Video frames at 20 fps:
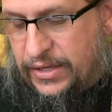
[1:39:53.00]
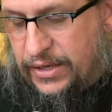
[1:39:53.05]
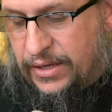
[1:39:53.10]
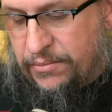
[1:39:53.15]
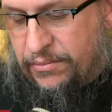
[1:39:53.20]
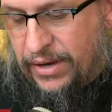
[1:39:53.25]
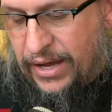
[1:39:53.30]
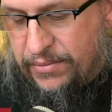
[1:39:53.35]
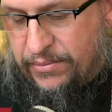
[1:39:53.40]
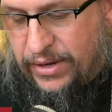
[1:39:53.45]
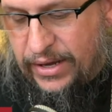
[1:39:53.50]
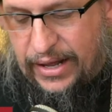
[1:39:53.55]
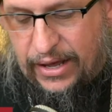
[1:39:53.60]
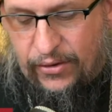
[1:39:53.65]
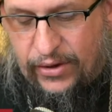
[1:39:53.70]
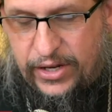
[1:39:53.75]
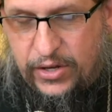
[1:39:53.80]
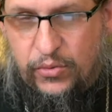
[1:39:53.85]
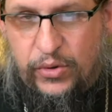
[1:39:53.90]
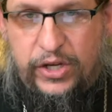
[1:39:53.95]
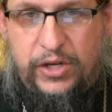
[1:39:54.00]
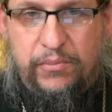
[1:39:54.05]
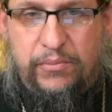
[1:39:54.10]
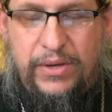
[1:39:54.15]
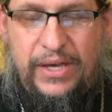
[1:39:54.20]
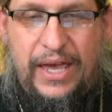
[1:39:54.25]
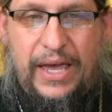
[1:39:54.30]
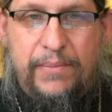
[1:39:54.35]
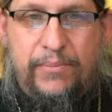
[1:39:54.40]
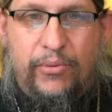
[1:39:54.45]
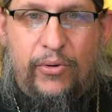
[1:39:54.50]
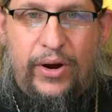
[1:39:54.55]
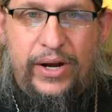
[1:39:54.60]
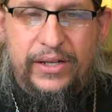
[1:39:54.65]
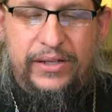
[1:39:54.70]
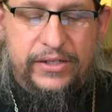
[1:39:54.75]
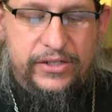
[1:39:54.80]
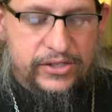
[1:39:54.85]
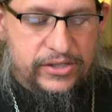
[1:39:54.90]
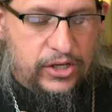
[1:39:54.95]
in my mind, how anyone could be a
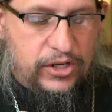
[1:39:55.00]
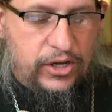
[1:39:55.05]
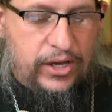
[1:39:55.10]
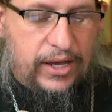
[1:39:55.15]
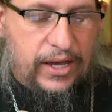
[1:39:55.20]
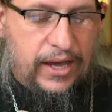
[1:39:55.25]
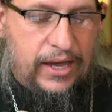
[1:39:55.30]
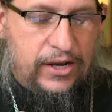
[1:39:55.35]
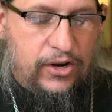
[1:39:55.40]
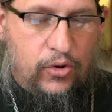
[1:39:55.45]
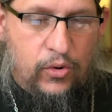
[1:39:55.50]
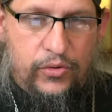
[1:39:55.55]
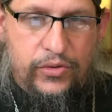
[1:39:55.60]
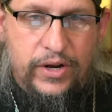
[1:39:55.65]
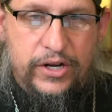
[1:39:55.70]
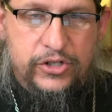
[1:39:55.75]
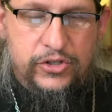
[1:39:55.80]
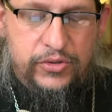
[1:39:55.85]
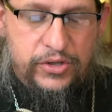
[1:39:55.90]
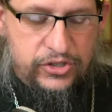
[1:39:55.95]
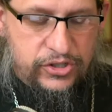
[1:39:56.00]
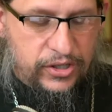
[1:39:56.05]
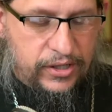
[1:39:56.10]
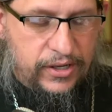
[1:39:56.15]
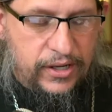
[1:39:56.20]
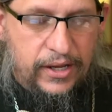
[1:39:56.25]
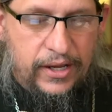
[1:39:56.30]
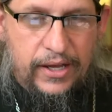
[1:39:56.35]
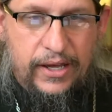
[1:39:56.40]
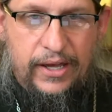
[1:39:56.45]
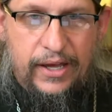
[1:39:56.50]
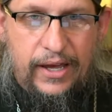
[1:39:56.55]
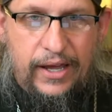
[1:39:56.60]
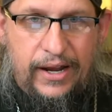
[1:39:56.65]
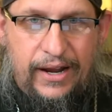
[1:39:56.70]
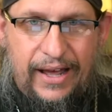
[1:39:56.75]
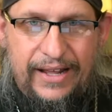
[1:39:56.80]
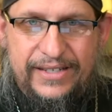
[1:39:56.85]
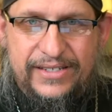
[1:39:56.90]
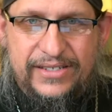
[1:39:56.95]
perennialist and an Orthodox Christian
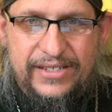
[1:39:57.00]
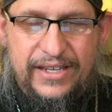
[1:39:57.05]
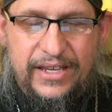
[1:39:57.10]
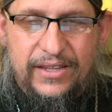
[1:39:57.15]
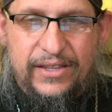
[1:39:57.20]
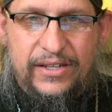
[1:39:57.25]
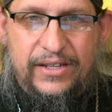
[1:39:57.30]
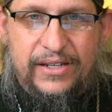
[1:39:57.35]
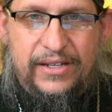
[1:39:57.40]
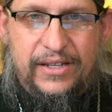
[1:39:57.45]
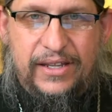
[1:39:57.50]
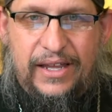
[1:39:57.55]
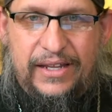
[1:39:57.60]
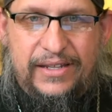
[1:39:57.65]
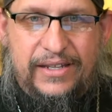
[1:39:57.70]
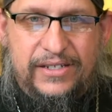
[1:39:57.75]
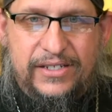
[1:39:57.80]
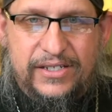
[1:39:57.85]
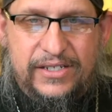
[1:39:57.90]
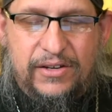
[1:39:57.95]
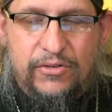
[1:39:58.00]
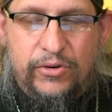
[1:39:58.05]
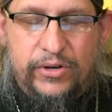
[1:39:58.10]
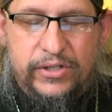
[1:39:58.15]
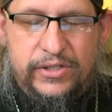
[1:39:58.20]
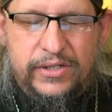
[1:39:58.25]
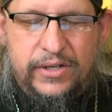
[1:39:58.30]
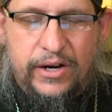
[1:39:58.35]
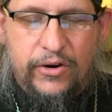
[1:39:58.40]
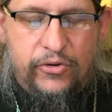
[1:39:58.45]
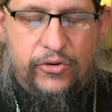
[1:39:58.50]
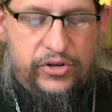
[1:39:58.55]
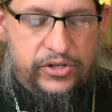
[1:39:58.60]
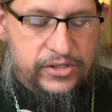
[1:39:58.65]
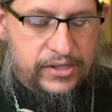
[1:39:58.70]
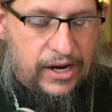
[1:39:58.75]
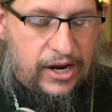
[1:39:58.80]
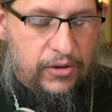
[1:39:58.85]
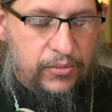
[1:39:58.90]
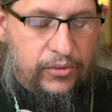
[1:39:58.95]
and not see that this is
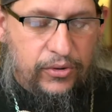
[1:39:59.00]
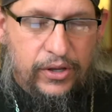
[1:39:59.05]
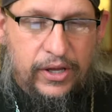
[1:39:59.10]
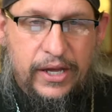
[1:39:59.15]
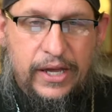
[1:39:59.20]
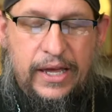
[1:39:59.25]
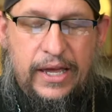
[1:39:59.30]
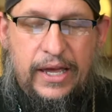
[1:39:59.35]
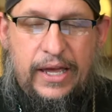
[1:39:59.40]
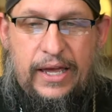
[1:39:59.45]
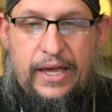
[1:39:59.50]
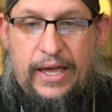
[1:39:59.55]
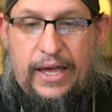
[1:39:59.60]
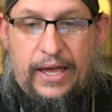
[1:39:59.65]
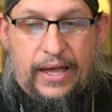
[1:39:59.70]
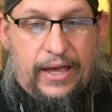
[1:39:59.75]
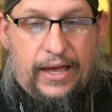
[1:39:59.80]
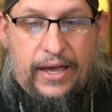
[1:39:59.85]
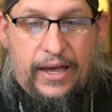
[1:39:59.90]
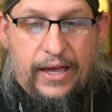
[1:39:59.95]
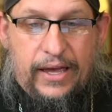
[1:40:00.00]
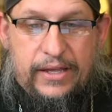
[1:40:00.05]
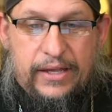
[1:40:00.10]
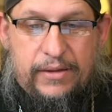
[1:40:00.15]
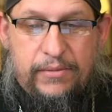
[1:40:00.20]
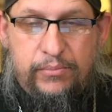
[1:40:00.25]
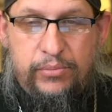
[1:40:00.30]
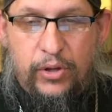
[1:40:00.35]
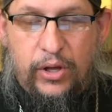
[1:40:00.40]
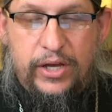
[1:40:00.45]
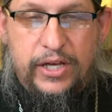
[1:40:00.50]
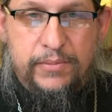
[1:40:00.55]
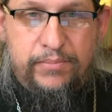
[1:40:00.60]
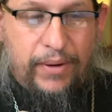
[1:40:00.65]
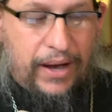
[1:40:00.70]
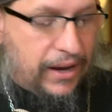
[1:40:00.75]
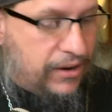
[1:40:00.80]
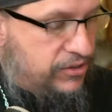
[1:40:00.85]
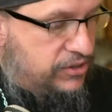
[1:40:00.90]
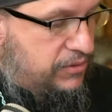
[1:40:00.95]
irreconcilable, it, it
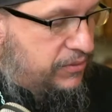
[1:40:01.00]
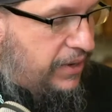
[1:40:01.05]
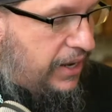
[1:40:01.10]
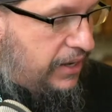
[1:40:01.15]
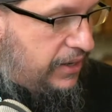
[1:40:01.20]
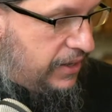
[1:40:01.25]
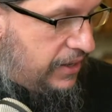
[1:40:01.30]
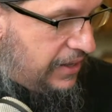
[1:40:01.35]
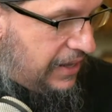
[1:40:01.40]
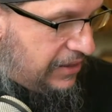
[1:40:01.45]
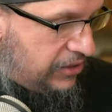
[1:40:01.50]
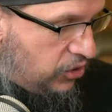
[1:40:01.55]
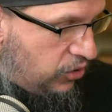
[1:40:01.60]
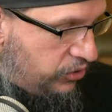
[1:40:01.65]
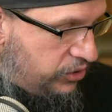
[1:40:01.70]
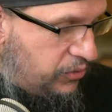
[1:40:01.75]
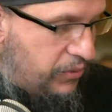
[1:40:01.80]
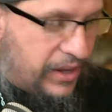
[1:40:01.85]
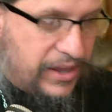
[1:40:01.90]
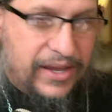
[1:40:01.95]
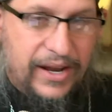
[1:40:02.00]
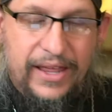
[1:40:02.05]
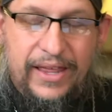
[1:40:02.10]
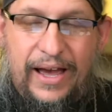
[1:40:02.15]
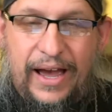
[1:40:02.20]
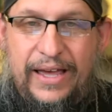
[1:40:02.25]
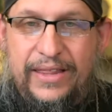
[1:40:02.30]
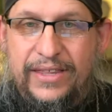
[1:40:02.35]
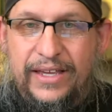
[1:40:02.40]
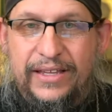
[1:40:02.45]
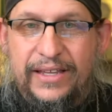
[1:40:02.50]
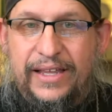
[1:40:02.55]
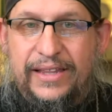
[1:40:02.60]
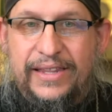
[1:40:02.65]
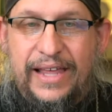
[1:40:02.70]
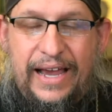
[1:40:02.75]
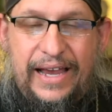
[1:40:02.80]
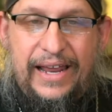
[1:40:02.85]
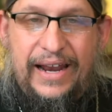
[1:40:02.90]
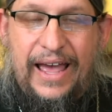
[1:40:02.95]
boggles the mind. And the only way that I think that
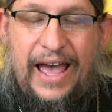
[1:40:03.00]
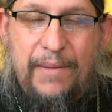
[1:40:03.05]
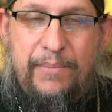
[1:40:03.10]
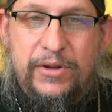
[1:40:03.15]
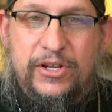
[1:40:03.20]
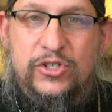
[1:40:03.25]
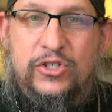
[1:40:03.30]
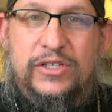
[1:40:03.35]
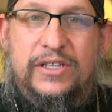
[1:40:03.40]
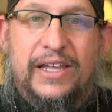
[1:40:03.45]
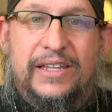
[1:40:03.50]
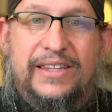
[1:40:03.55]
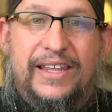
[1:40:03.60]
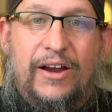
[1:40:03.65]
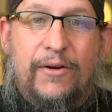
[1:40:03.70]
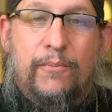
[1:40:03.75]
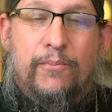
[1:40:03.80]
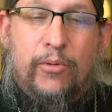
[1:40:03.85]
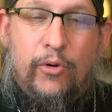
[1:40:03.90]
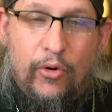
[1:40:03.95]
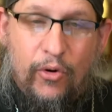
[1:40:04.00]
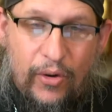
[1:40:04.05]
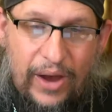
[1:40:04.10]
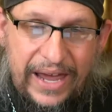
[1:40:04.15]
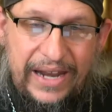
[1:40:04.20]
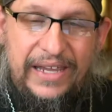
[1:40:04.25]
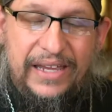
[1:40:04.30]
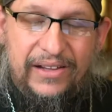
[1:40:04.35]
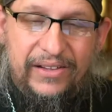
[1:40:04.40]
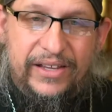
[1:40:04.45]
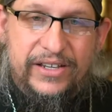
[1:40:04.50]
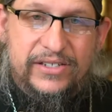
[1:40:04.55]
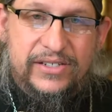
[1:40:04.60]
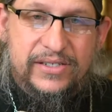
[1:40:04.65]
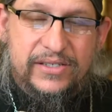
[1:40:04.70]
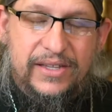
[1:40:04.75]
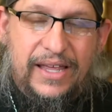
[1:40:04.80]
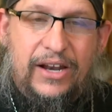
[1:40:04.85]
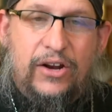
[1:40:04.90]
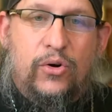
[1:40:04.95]
that can happen is that they're
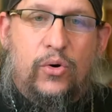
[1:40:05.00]
perennialists that